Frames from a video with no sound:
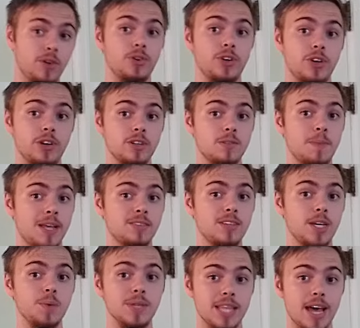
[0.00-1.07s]
if you were curious about
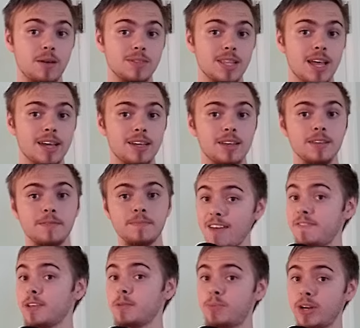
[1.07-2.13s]
seeing what that was like.
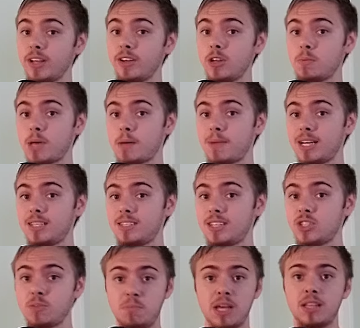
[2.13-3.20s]
I feel pretty good about my
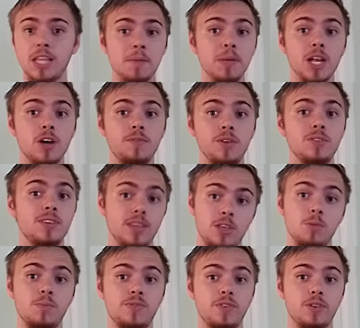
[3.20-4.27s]
decision, but let me know if you
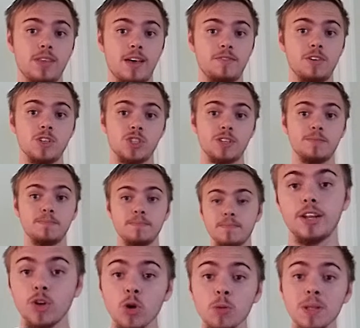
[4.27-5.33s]
think you prefer that version.
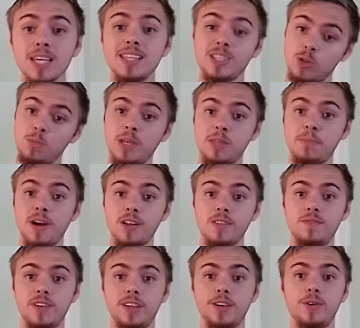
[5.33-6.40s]
Now normally this would be the part of
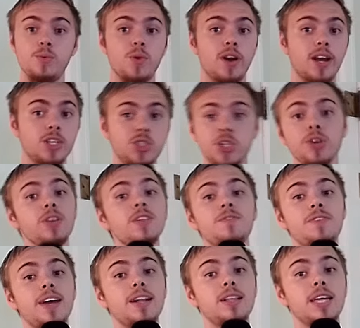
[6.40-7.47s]
the video where I show you the
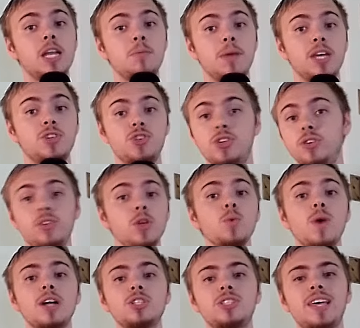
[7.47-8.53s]
final animation,
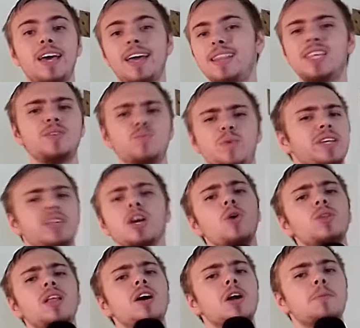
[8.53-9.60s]
you watch that, and then and we
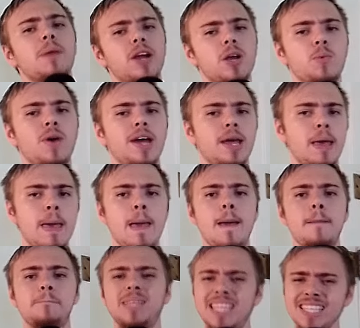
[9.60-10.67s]
go along our merry way.
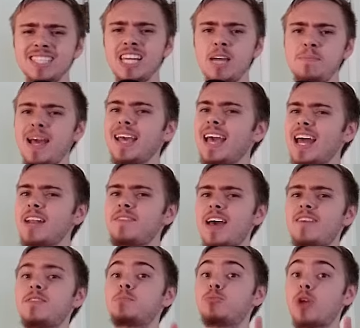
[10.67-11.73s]
But this time I kind of
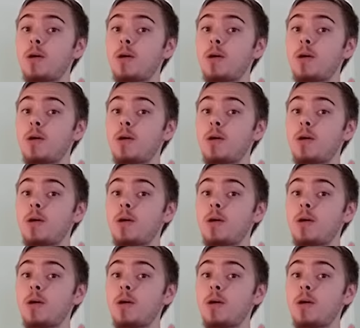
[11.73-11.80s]
have a